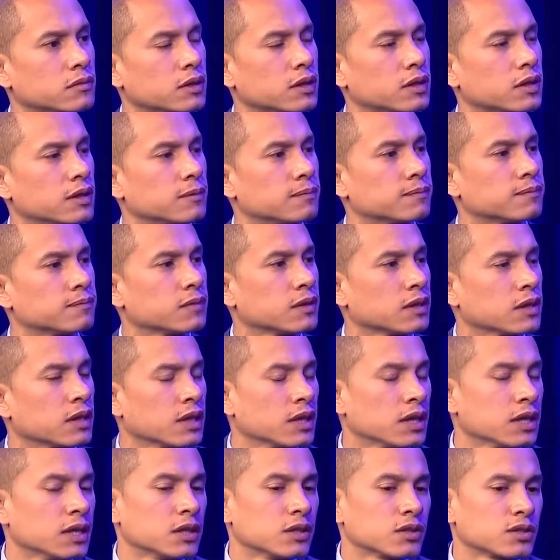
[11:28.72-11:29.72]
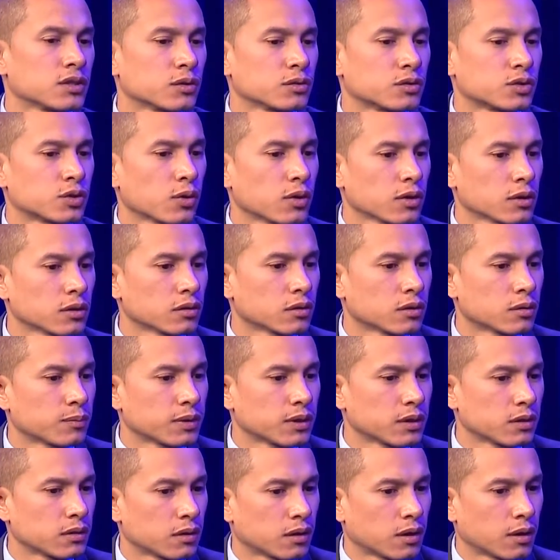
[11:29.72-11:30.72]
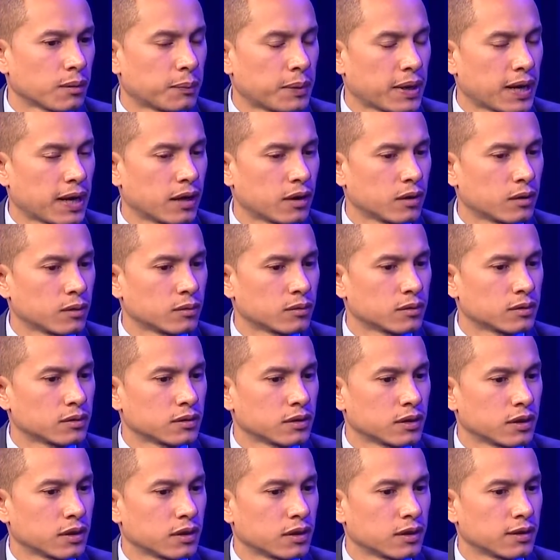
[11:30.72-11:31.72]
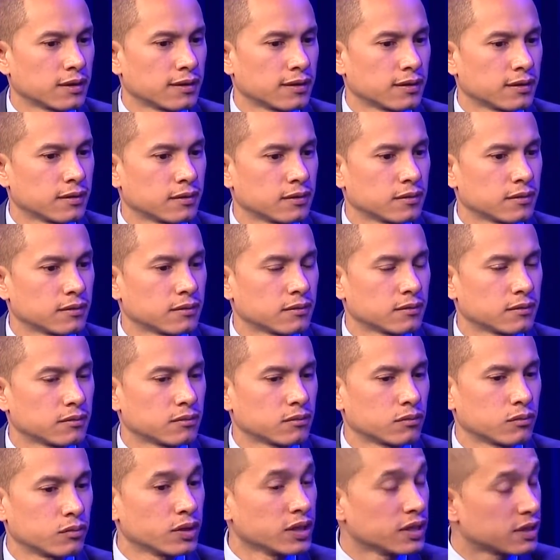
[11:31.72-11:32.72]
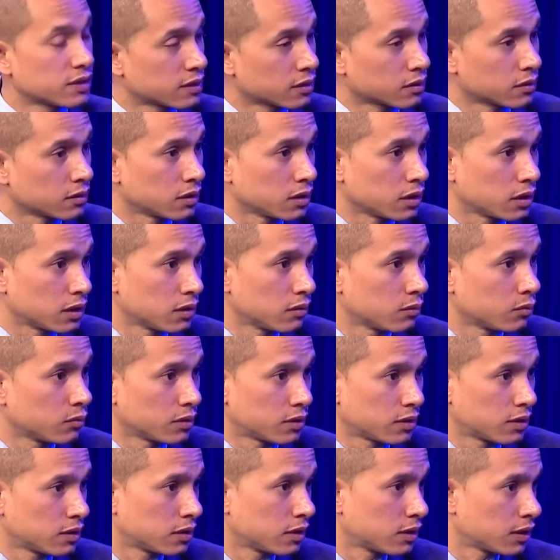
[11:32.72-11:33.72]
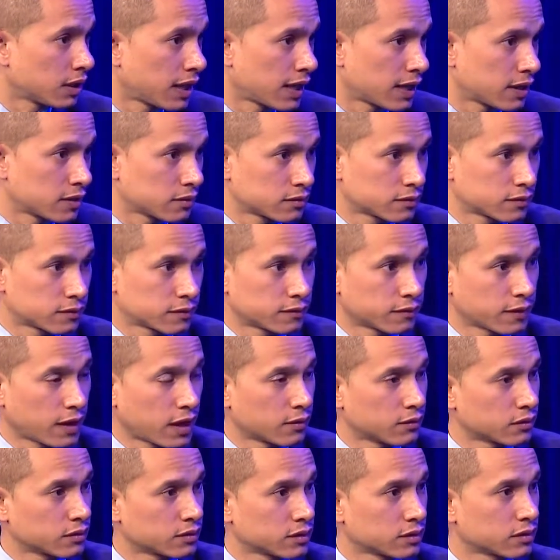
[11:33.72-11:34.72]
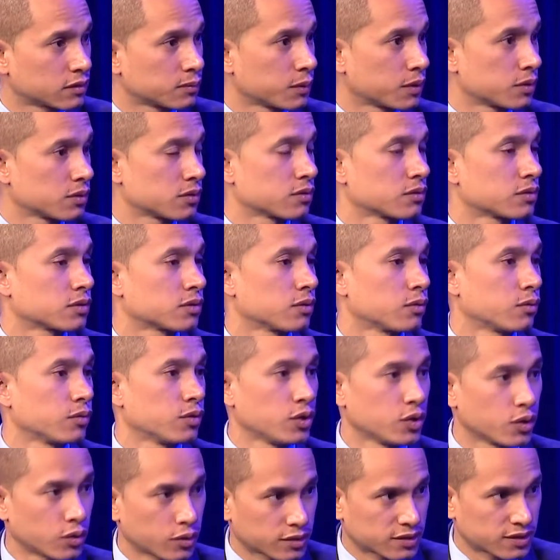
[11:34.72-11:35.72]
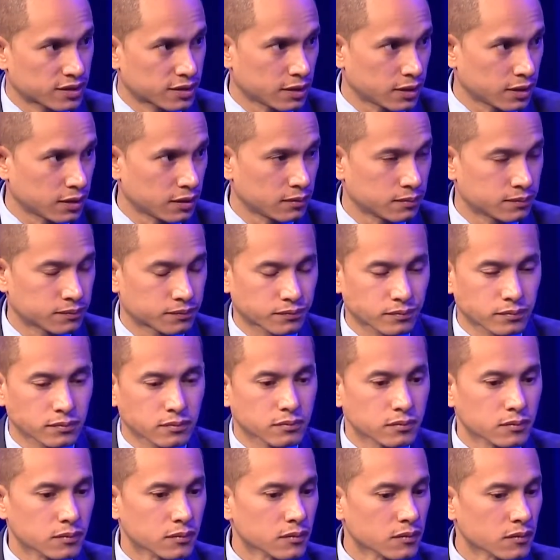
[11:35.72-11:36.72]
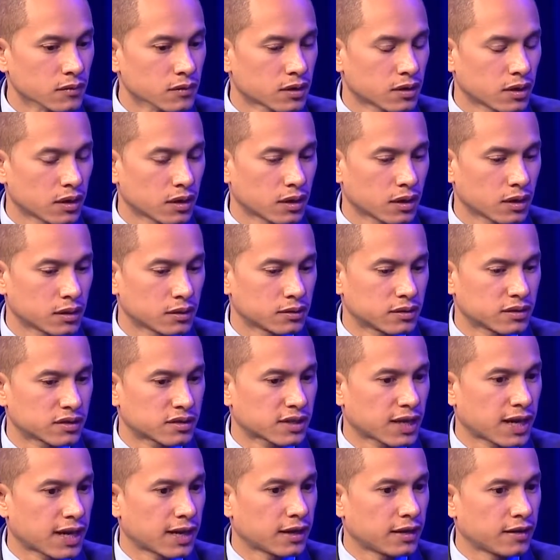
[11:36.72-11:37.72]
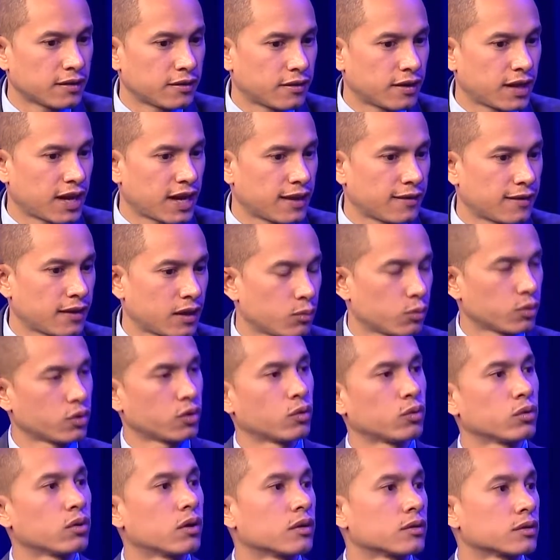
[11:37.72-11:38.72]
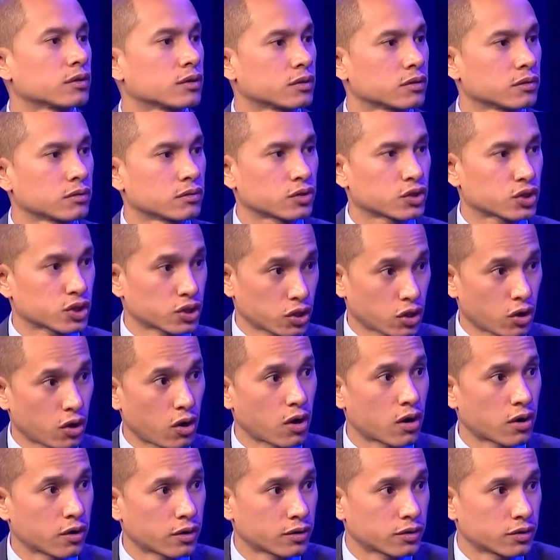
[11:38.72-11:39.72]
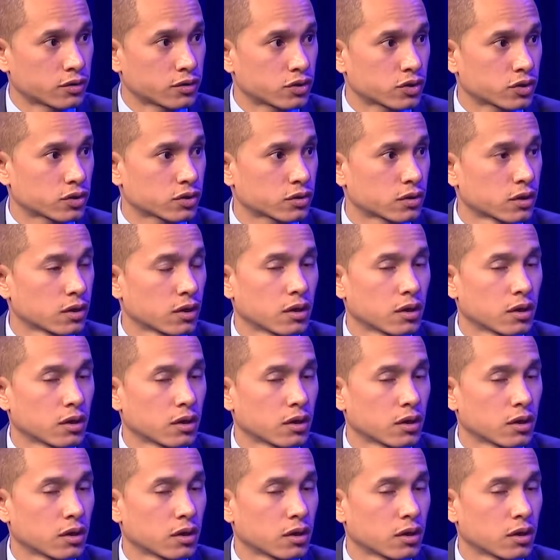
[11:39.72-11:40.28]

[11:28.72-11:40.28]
Yeah. So talk a little bit about recently, within the last 5 or 6 months or so, New York City decided that they would no longer charge